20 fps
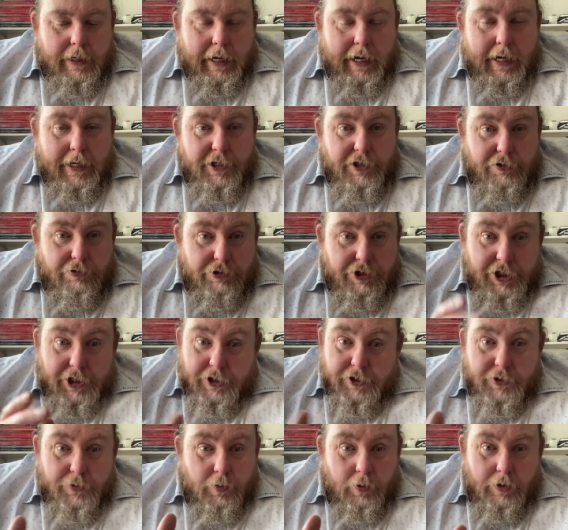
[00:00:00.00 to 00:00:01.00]
and you
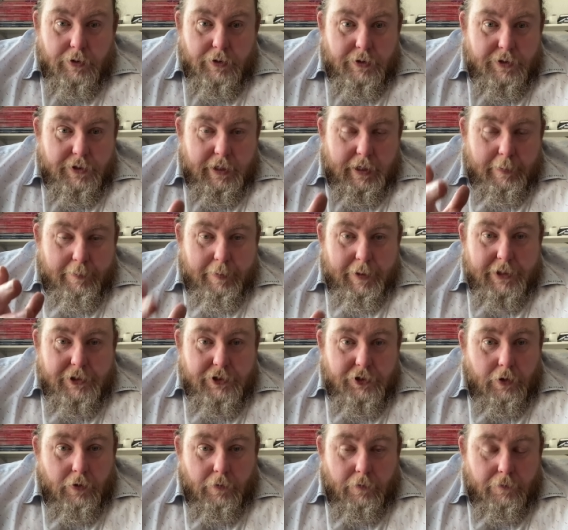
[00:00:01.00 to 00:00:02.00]
just want a bit
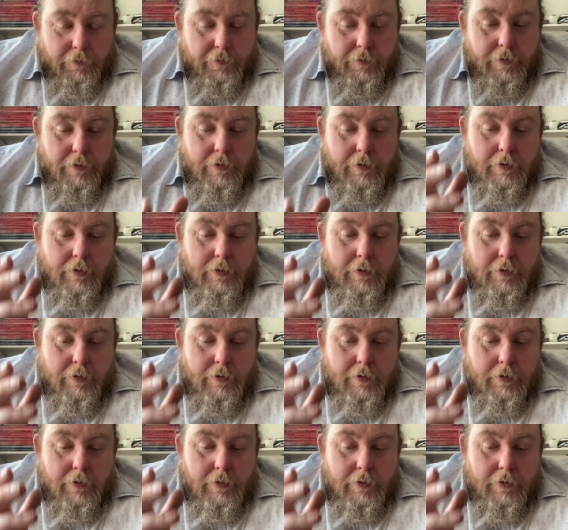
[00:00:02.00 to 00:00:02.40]
of